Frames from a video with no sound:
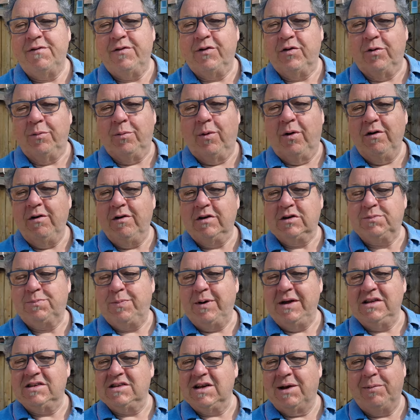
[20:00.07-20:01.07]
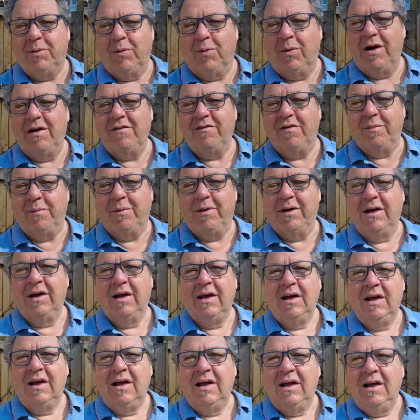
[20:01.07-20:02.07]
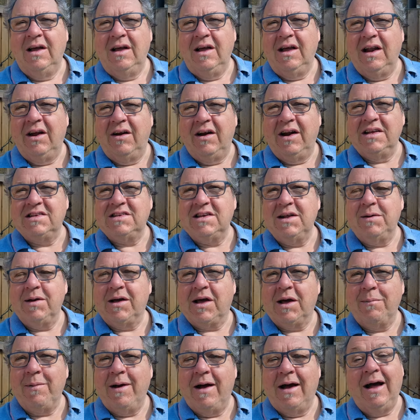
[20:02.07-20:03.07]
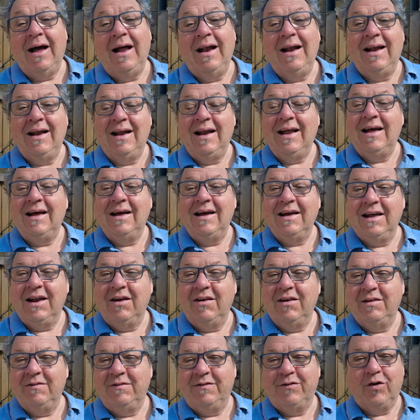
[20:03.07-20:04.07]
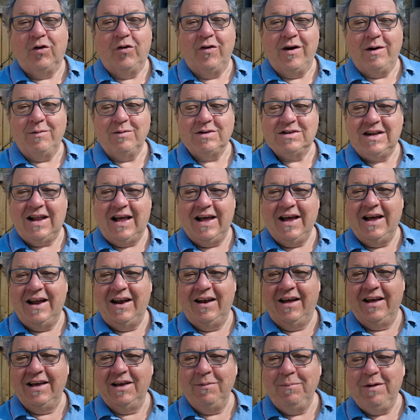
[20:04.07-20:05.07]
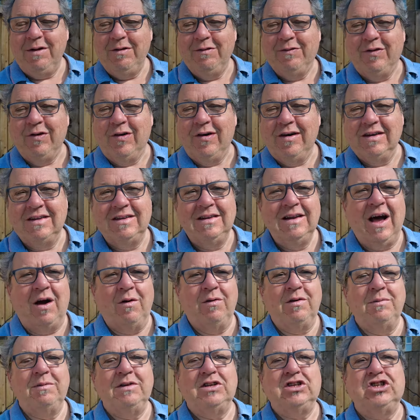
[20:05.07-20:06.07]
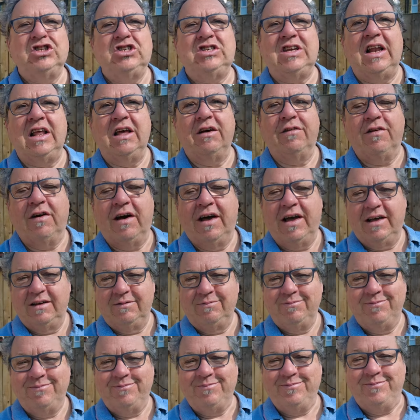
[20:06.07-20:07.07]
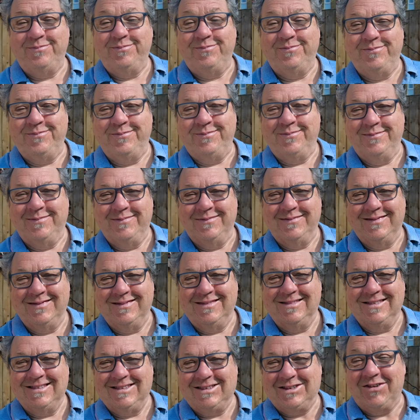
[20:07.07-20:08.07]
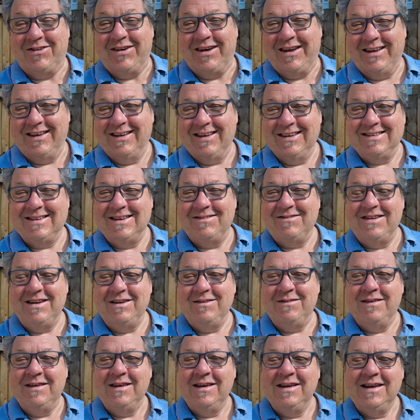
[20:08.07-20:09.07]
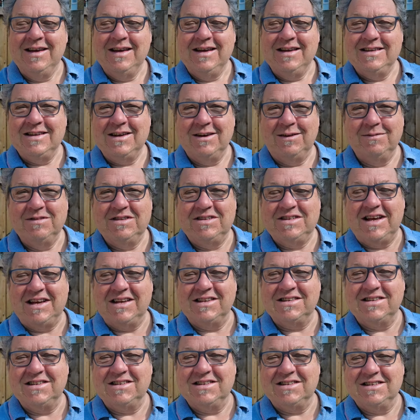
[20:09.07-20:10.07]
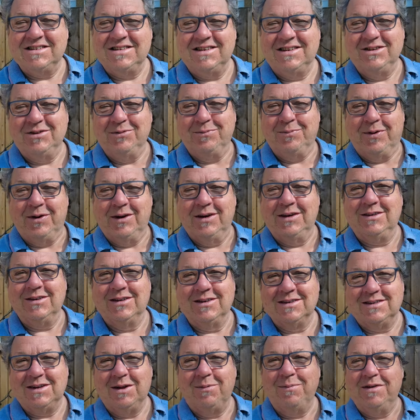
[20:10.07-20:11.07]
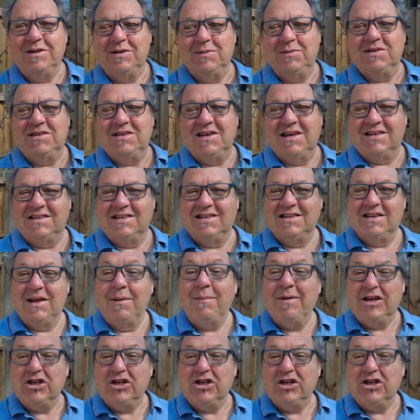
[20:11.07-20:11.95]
for them, or it speeds up, or whatever. But you know, they seem to come out, ah, la, la, you know, four hours later, like you've been in four hours. No, it was silly of I. Sorry, is that really? Is that I'm sexist? I do apologise. Don't mean to be sexist.